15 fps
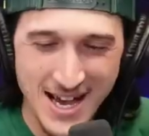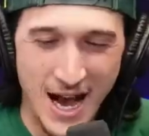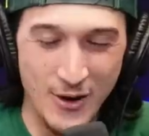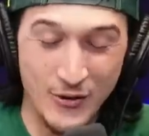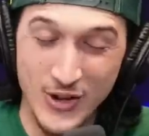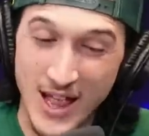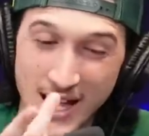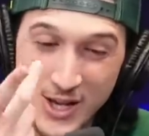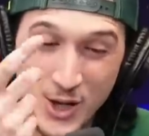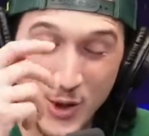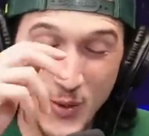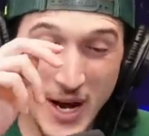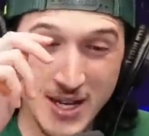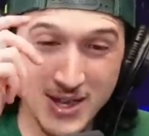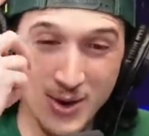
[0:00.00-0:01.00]
it's like, like you're
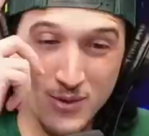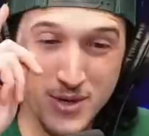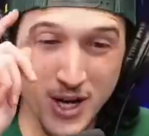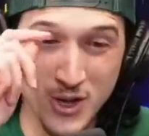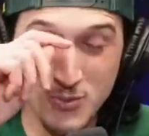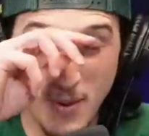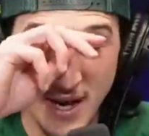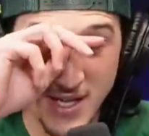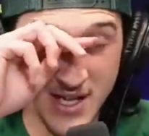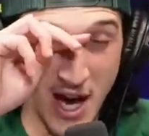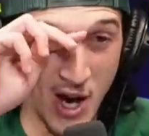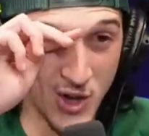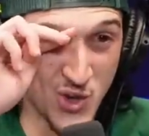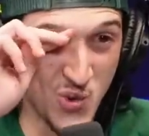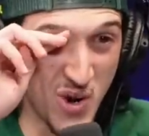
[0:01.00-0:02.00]
right though, Dutch may
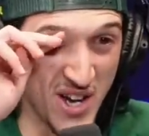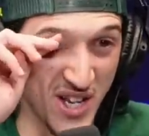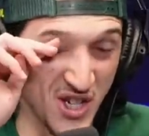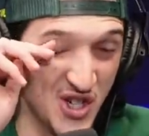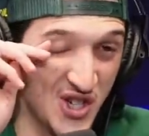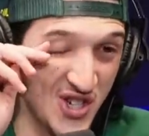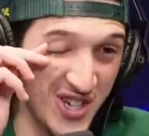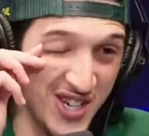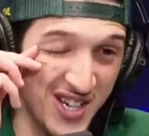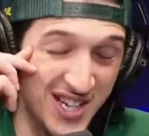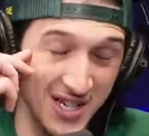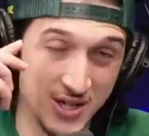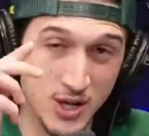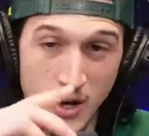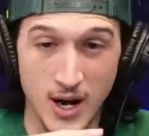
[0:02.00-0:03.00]
sound Swedish.
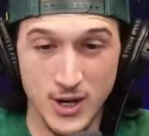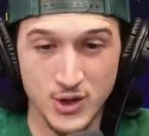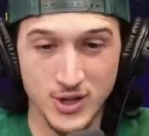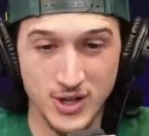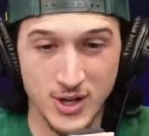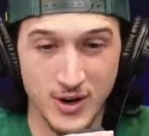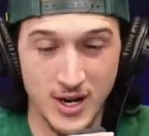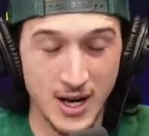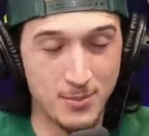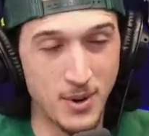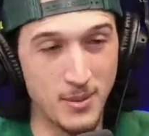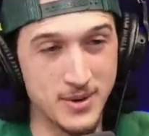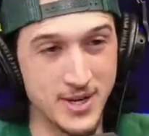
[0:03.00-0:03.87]
So actually, you know what? I'll probably